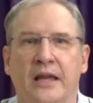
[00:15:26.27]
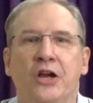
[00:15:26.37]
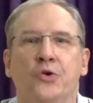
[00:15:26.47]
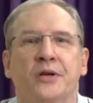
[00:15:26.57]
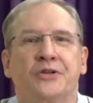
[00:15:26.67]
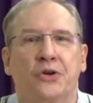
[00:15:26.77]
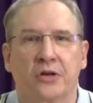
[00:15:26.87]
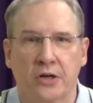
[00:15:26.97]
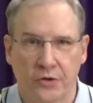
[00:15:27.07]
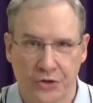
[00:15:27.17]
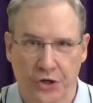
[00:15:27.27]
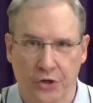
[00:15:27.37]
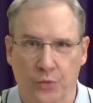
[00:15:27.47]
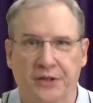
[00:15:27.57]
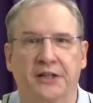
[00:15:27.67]
Here is our color
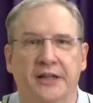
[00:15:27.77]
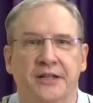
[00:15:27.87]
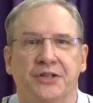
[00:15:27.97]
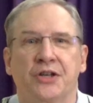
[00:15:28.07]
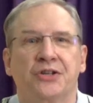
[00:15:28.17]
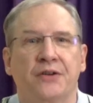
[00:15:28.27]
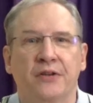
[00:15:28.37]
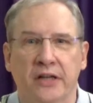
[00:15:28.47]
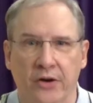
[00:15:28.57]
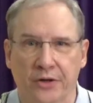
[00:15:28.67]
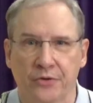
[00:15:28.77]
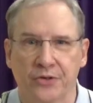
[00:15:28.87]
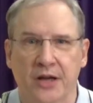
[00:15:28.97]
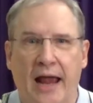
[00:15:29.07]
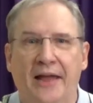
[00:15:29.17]
chart with today's 7
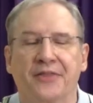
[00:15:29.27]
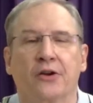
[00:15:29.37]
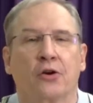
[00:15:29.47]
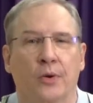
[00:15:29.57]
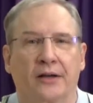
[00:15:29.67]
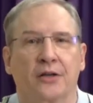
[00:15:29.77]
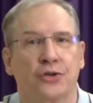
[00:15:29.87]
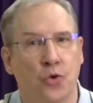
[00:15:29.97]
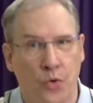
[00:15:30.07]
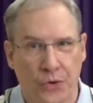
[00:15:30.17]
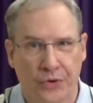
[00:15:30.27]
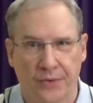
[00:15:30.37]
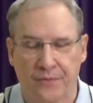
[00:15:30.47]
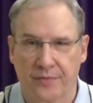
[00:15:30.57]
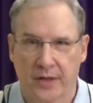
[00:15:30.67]
characters and their correct stroke order.